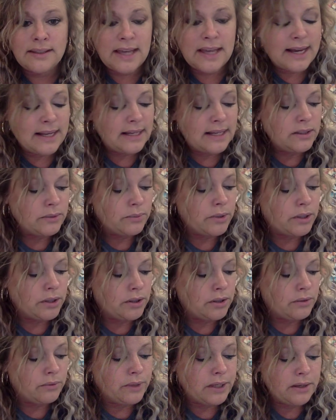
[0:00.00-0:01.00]
That is what a
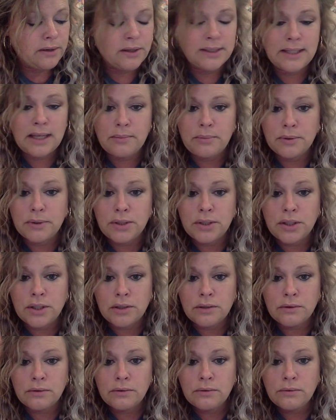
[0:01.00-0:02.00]
good reader is able to
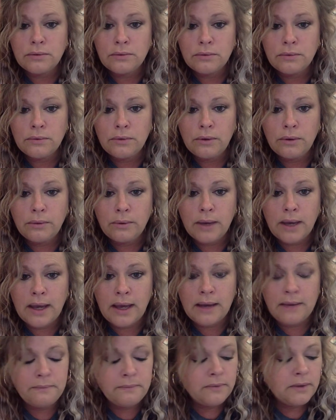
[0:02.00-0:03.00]
do.
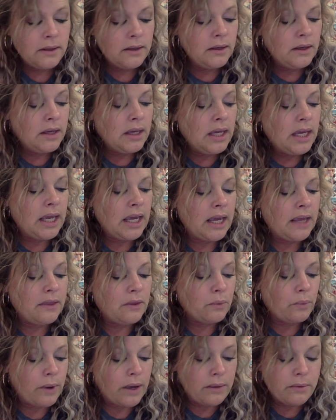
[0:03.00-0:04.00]
Okay? And
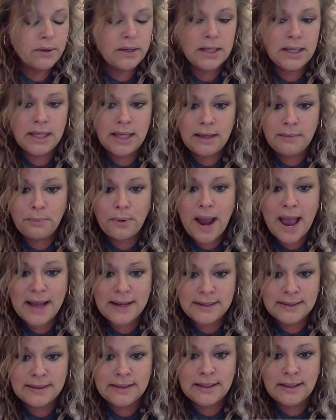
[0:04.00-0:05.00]
the way we're going to keep
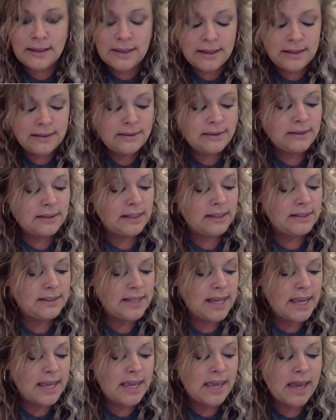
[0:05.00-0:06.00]
practicing this is
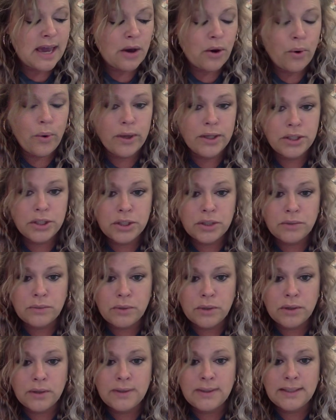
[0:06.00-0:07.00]
taking out question
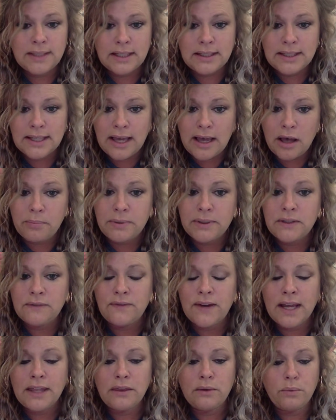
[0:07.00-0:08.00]
words to help us
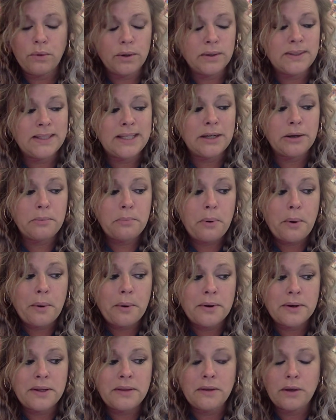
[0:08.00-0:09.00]
find the words that are
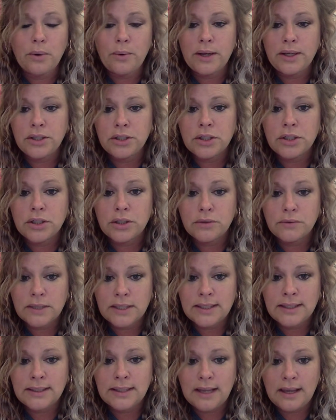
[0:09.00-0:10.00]
important in the question to
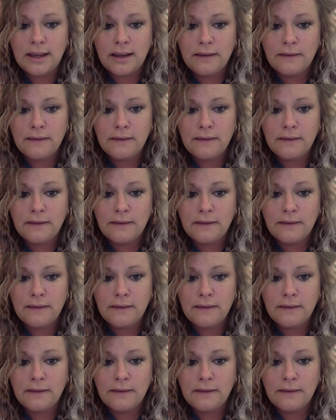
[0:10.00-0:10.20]
restate.